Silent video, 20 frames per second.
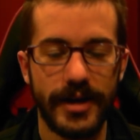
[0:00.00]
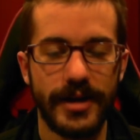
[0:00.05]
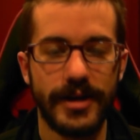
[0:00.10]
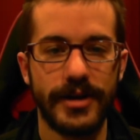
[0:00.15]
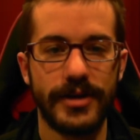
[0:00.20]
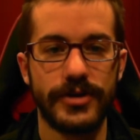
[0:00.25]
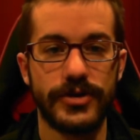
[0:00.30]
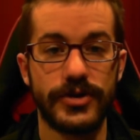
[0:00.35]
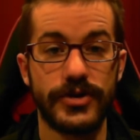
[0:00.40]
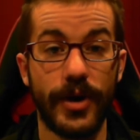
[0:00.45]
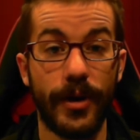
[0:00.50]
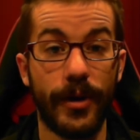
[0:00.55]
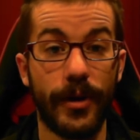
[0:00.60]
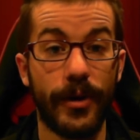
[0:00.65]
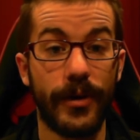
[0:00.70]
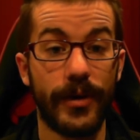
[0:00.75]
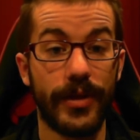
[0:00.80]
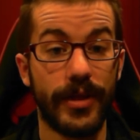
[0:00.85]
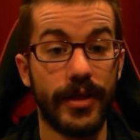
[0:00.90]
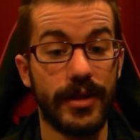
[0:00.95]

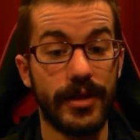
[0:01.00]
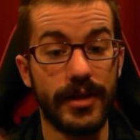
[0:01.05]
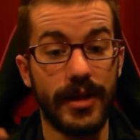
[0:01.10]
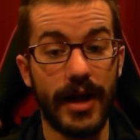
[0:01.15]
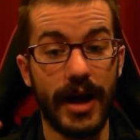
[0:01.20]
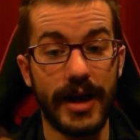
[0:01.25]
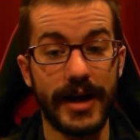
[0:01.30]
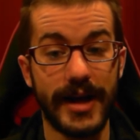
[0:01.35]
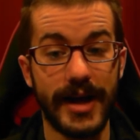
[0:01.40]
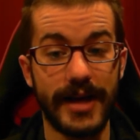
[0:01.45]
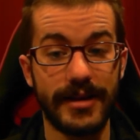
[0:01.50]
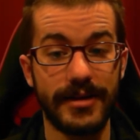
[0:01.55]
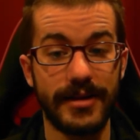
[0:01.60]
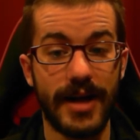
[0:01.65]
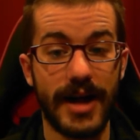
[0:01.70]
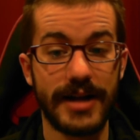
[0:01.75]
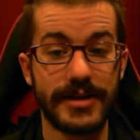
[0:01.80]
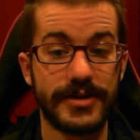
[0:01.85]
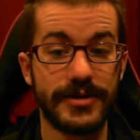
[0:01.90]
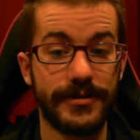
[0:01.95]
So again,
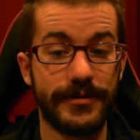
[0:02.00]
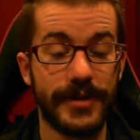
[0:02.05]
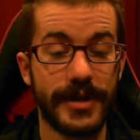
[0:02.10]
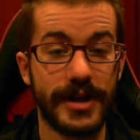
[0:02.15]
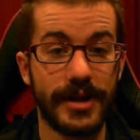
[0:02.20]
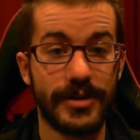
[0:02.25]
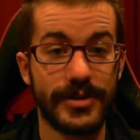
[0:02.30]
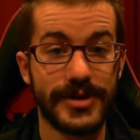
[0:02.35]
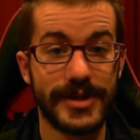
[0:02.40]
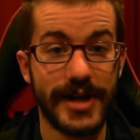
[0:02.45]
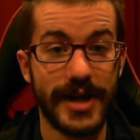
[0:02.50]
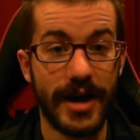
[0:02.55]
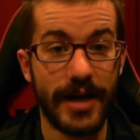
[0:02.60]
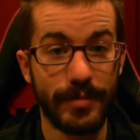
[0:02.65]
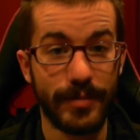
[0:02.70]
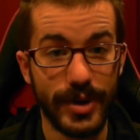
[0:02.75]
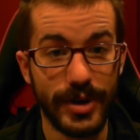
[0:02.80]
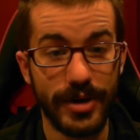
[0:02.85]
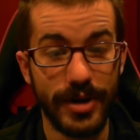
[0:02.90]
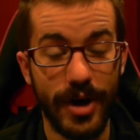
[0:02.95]
lots of videos down
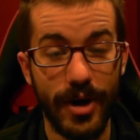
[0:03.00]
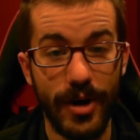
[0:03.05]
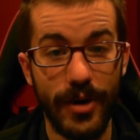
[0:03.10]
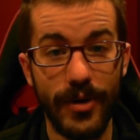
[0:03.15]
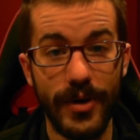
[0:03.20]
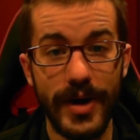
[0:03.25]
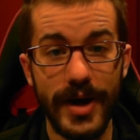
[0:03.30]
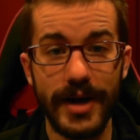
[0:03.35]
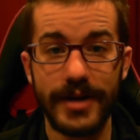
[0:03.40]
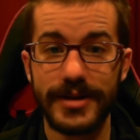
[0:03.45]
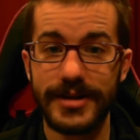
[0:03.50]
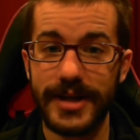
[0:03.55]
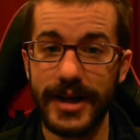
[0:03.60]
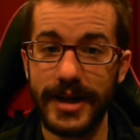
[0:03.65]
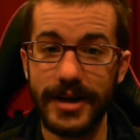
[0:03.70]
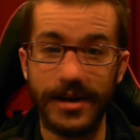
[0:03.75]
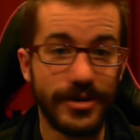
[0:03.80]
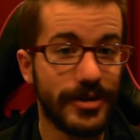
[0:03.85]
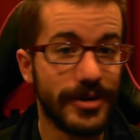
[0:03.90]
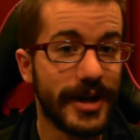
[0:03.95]
below.
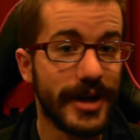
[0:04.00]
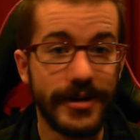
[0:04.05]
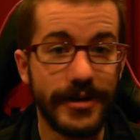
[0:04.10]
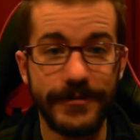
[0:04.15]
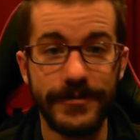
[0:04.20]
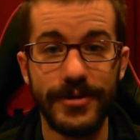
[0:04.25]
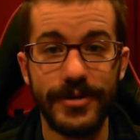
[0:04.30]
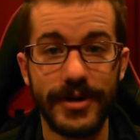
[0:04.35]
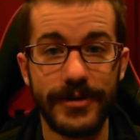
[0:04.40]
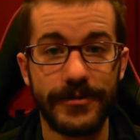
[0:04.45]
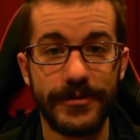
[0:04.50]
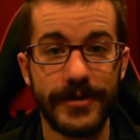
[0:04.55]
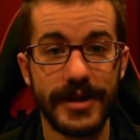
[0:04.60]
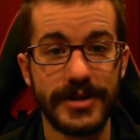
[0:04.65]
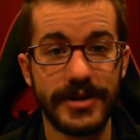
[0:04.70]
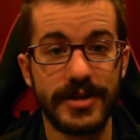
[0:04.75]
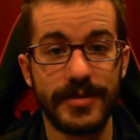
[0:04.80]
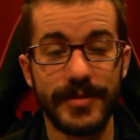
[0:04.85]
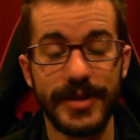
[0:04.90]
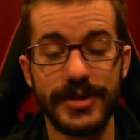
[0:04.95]
Take a look at a few different
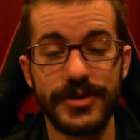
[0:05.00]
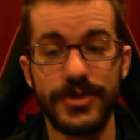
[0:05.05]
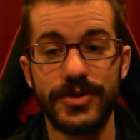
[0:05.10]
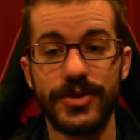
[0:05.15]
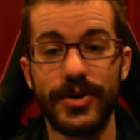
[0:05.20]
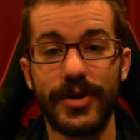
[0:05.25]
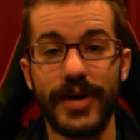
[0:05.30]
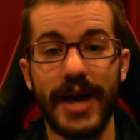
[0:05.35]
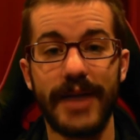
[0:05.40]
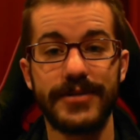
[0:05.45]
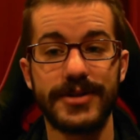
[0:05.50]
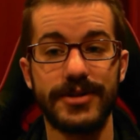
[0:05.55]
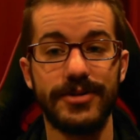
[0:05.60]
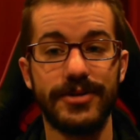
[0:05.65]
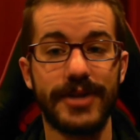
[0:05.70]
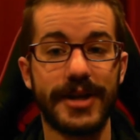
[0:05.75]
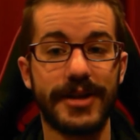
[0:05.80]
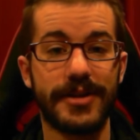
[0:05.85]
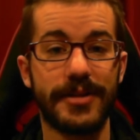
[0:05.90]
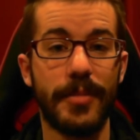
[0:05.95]
instruments. You don't have to
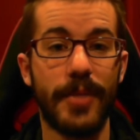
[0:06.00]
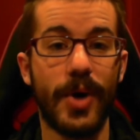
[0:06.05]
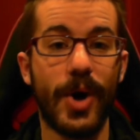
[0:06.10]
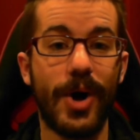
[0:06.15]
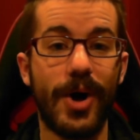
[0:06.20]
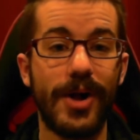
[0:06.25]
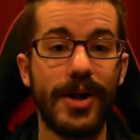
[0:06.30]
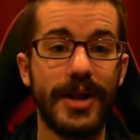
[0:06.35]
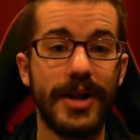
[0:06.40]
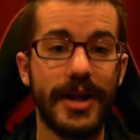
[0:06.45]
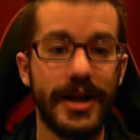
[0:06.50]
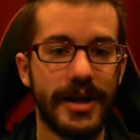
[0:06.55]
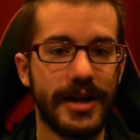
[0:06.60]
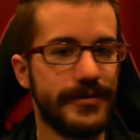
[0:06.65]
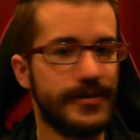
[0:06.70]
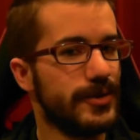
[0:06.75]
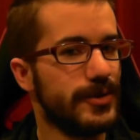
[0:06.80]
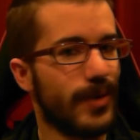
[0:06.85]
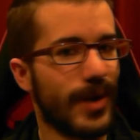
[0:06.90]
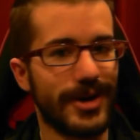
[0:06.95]
look at them all.
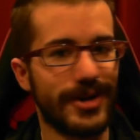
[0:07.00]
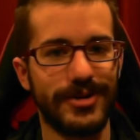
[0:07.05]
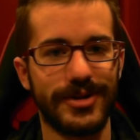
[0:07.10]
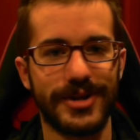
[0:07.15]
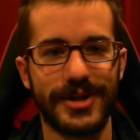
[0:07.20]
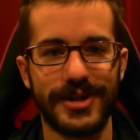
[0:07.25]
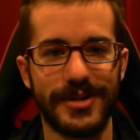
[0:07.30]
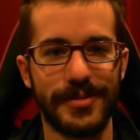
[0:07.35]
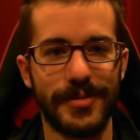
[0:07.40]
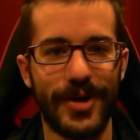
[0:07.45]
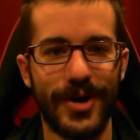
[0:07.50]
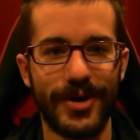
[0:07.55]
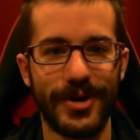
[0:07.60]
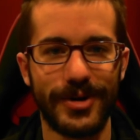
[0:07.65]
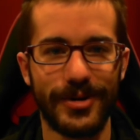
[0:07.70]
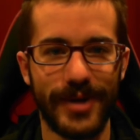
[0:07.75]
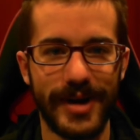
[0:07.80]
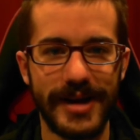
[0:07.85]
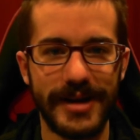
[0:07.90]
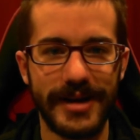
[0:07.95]
If you want to look at them all,
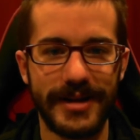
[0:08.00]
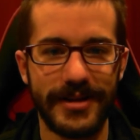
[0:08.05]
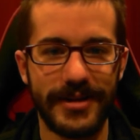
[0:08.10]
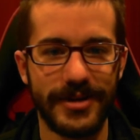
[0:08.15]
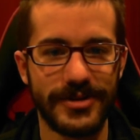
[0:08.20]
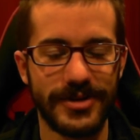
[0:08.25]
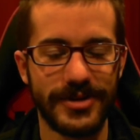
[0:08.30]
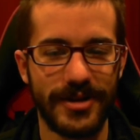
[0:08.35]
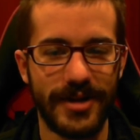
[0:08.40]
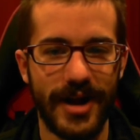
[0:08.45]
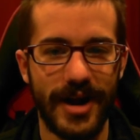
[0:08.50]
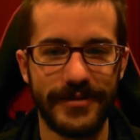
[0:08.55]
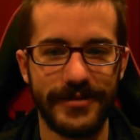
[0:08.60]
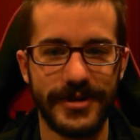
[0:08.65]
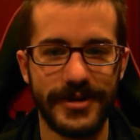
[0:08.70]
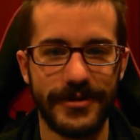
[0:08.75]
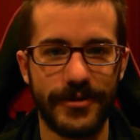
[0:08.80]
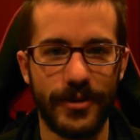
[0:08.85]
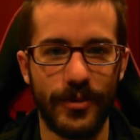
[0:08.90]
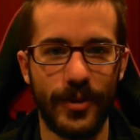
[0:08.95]
great. There's a lot of
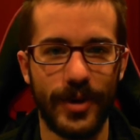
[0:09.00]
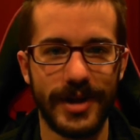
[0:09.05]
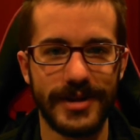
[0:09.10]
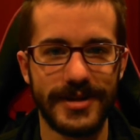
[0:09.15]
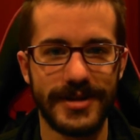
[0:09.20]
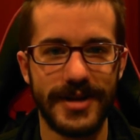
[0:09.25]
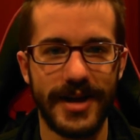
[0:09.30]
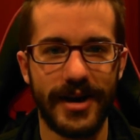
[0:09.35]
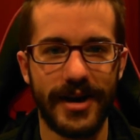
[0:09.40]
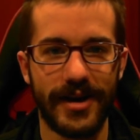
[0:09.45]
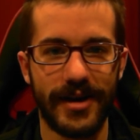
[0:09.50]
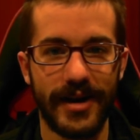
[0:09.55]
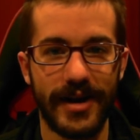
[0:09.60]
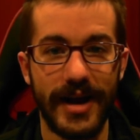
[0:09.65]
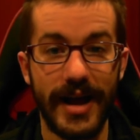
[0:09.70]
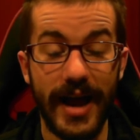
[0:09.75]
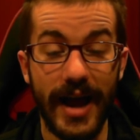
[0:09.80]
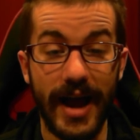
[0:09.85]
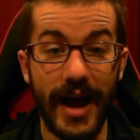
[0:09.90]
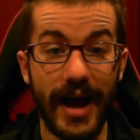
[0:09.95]
different ones there.
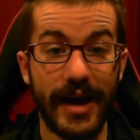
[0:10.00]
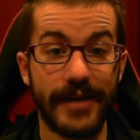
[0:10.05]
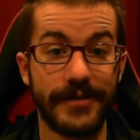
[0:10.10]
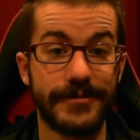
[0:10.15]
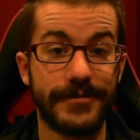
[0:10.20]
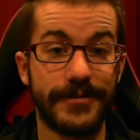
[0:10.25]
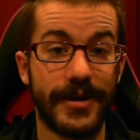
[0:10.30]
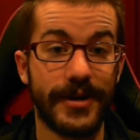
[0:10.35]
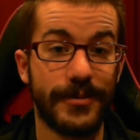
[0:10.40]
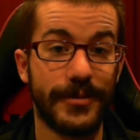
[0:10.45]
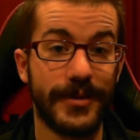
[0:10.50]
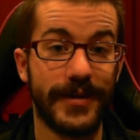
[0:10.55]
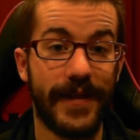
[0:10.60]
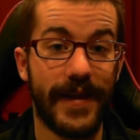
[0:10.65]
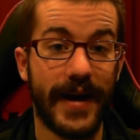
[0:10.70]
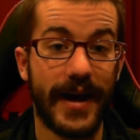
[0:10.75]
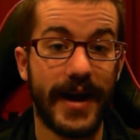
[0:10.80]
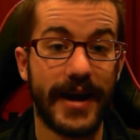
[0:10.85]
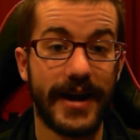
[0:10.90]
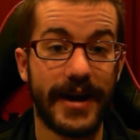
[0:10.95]
Have fun with
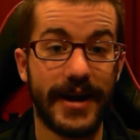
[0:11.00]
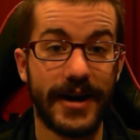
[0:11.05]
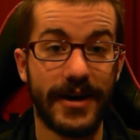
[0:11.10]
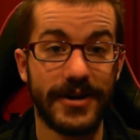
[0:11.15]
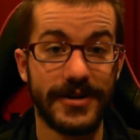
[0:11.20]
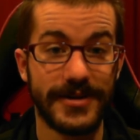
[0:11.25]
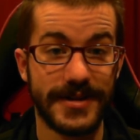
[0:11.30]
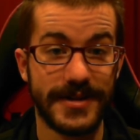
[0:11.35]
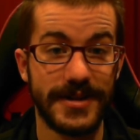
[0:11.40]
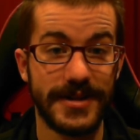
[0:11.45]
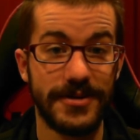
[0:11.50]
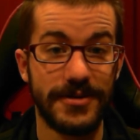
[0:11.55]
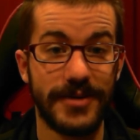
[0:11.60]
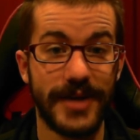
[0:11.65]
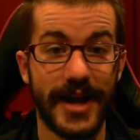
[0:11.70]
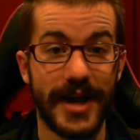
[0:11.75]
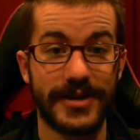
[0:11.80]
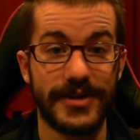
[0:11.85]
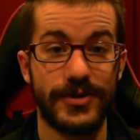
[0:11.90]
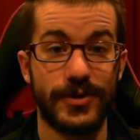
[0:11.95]
that, and I'll see you
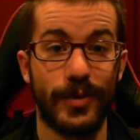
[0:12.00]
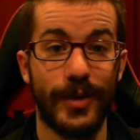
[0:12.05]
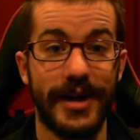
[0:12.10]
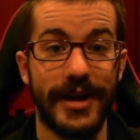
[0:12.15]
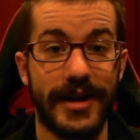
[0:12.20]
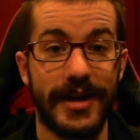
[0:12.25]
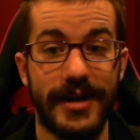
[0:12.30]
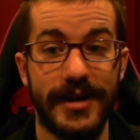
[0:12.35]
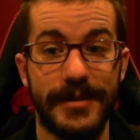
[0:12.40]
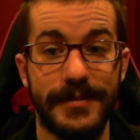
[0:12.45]
next week.